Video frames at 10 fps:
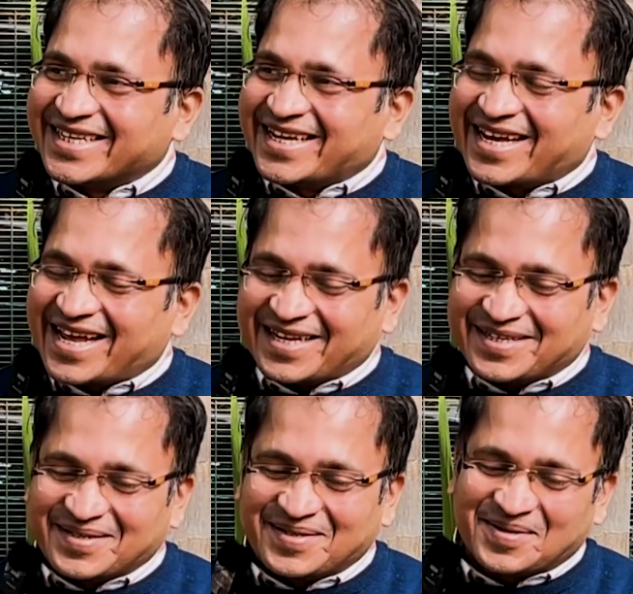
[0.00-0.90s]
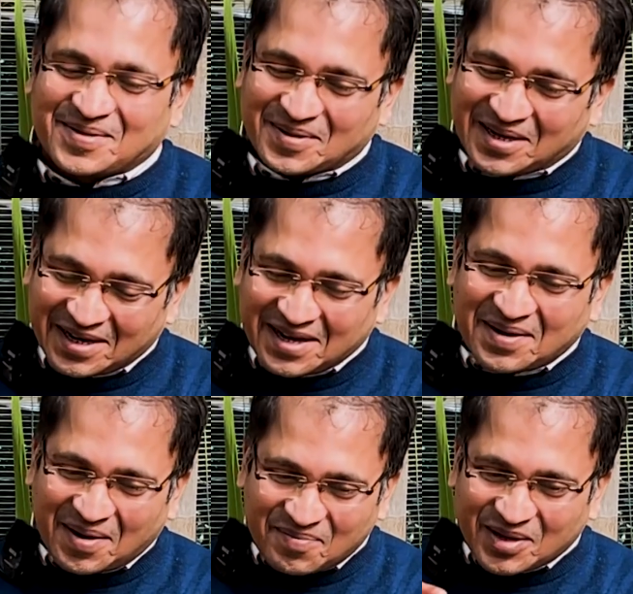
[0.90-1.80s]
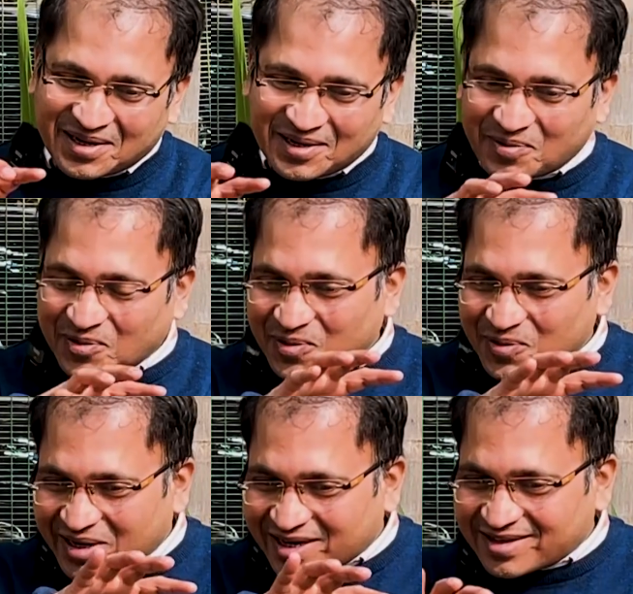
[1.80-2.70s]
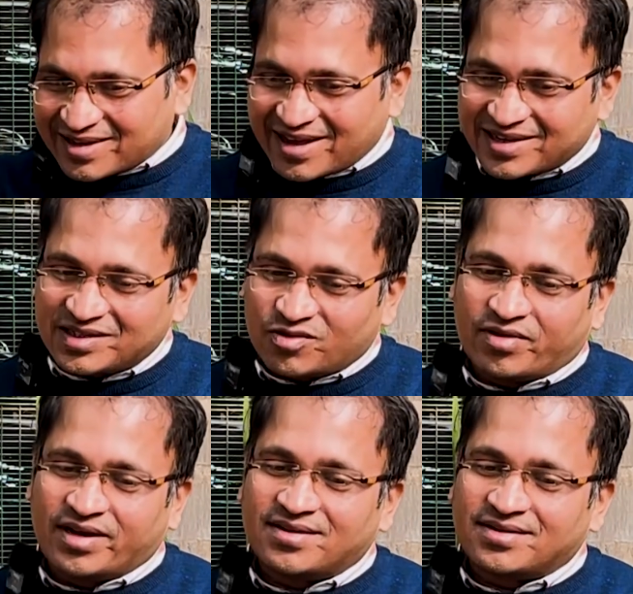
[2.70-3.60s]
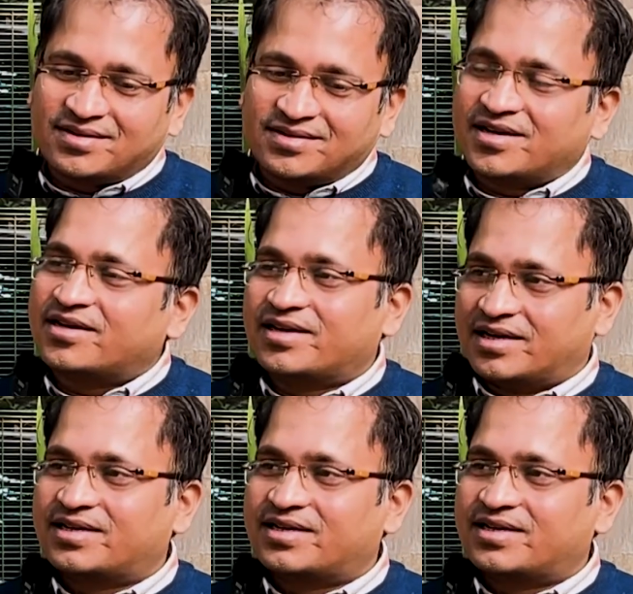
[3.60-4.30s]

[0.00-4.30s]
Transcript: And again, I mean, if you look at the last 3 years journey,